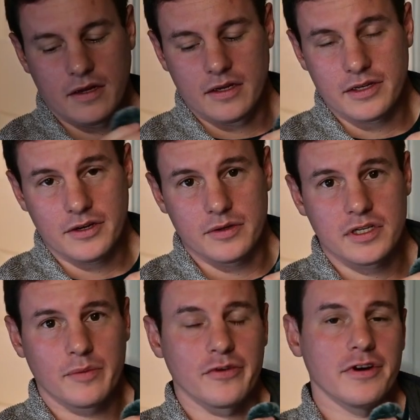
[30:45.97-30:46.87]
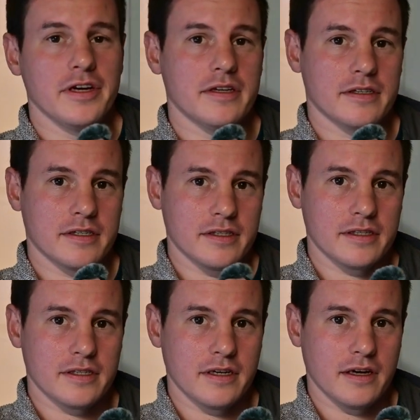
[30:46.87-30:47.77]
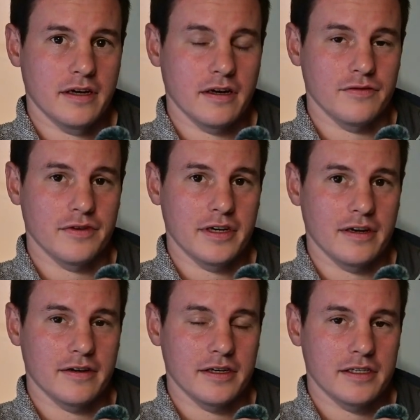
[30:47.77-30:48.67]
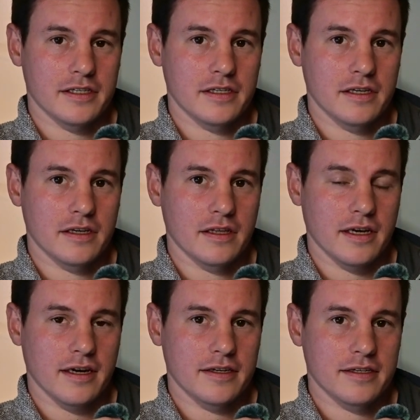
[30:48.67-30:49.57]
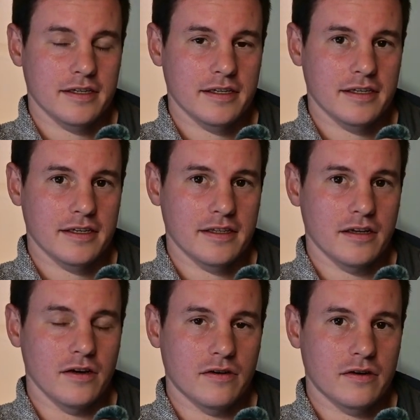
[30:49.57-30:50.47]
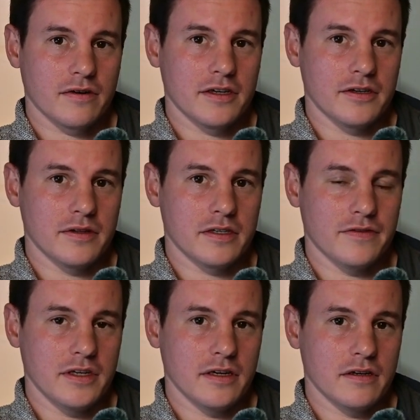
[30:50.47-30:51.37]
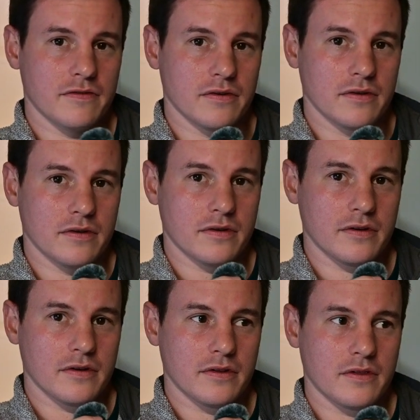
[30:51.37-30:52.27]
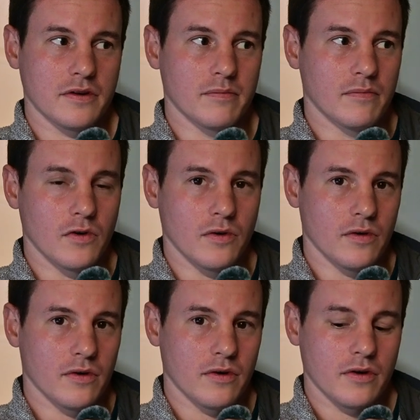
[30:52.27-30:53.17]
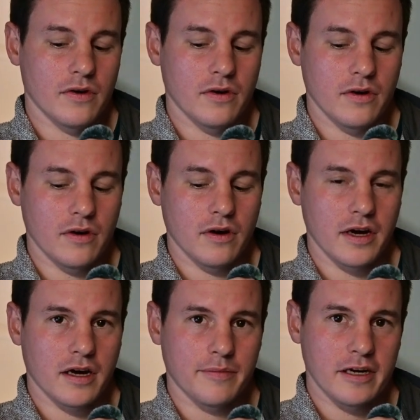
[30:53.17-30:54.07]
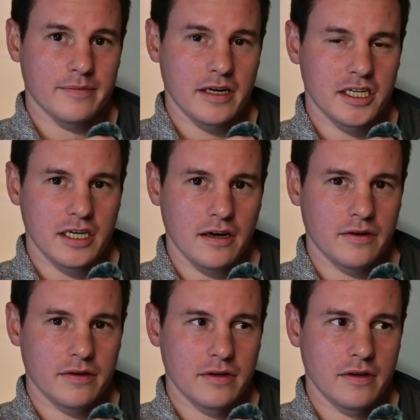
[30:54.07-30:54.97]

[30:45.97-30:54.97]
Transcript: So summary, I've realised that the longer I do this video for, the more I come out my shell.